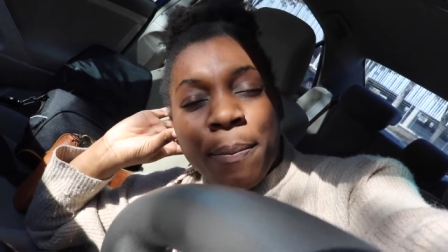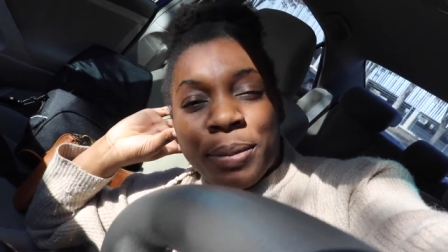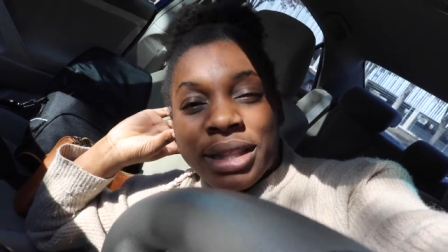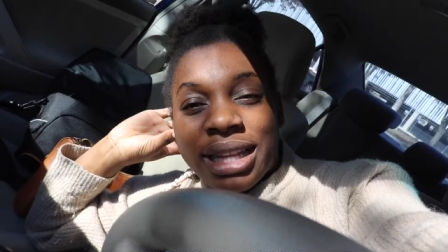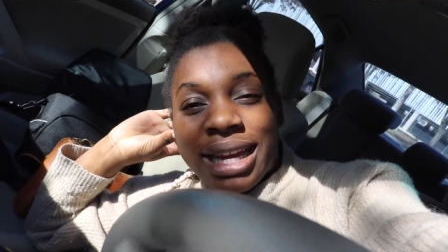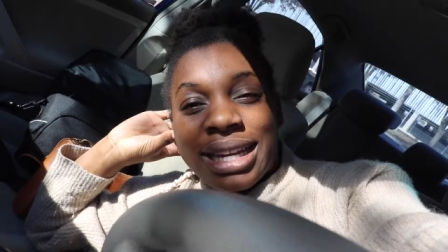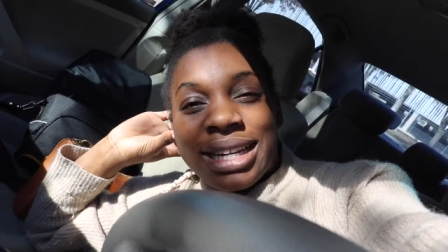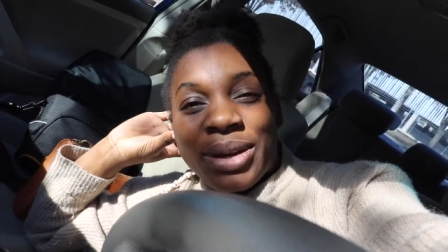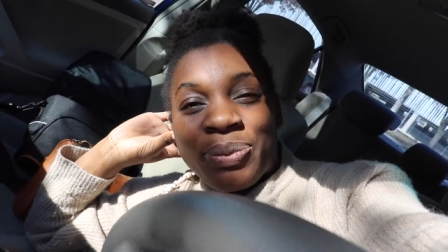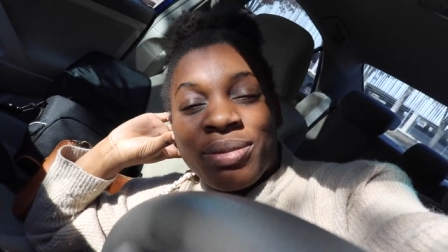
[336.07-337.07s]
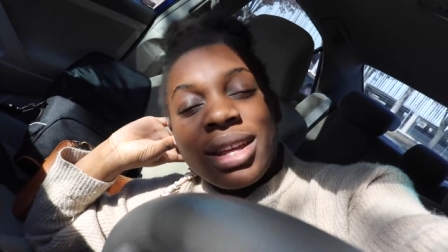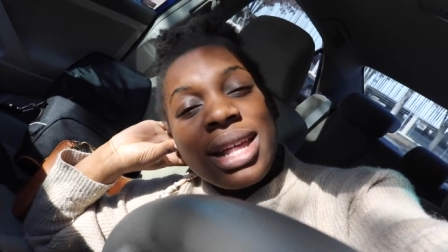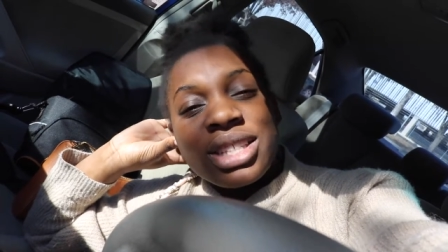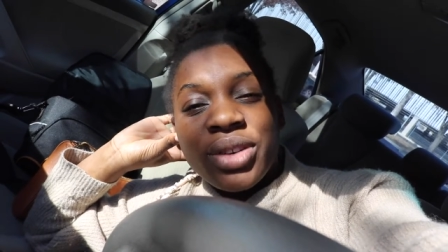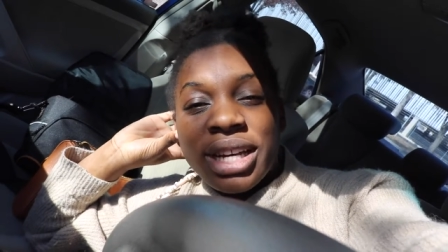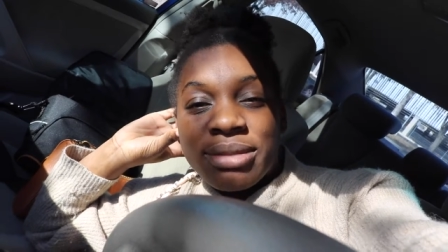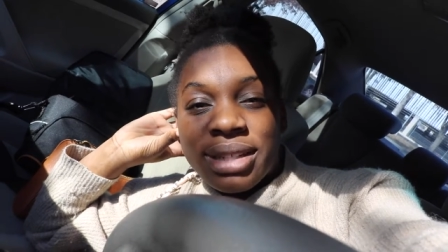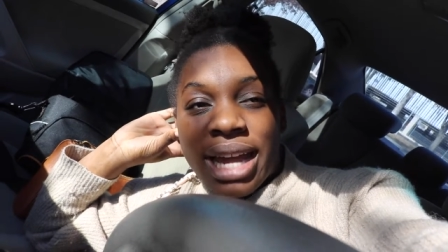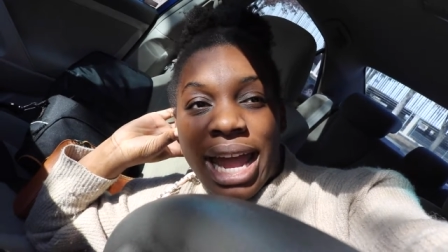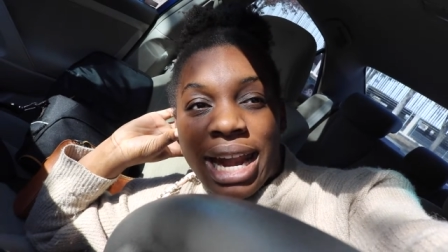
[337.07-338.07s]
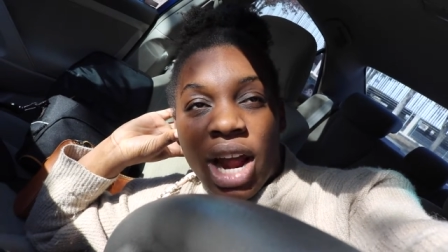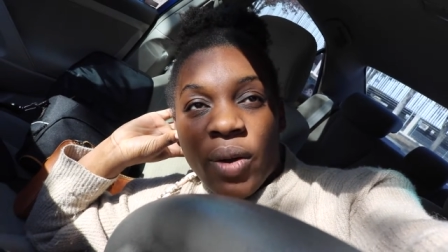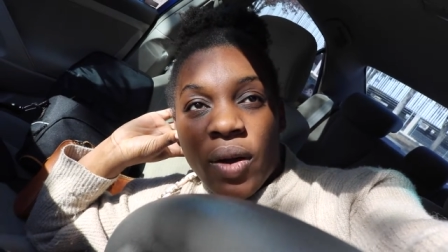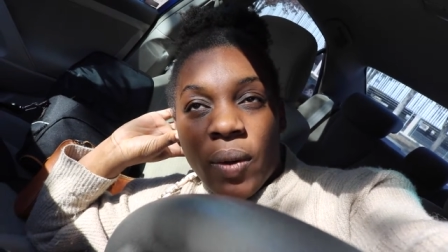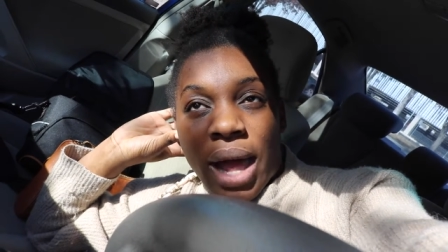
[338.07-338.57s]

but like so that's where I am today and I wrote